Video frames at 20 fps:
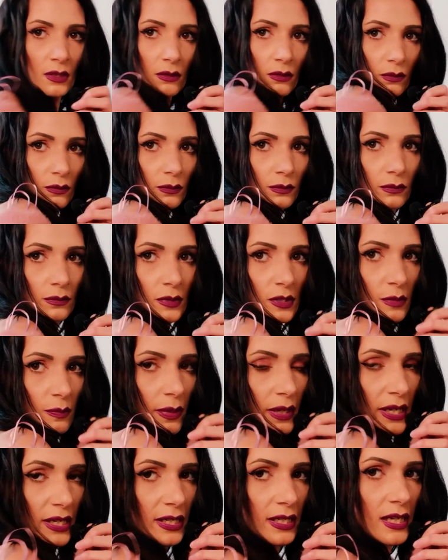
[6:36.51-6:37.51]
Oh, what's
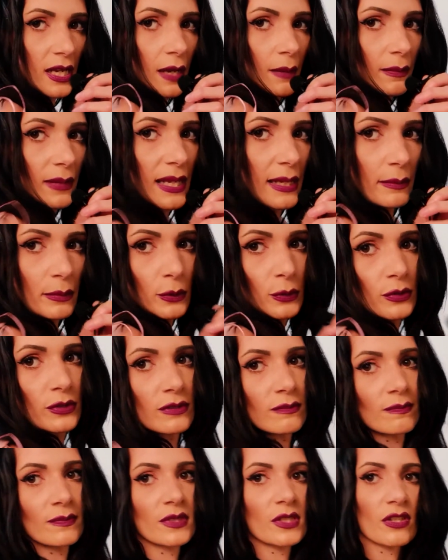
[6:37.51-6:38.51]
poking up?
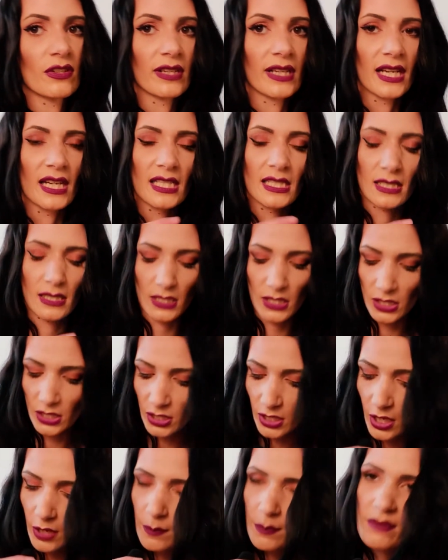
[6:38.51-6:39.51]
Labels. Sorry guys.
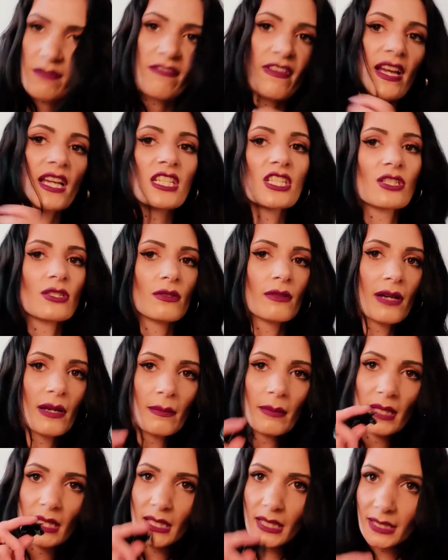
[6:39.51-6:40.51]
So professional,
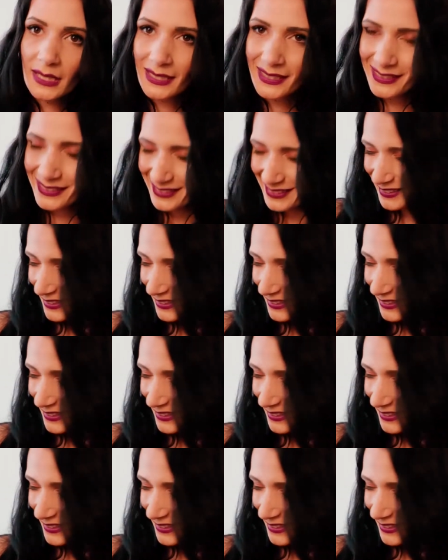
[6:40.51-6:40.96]
Emily.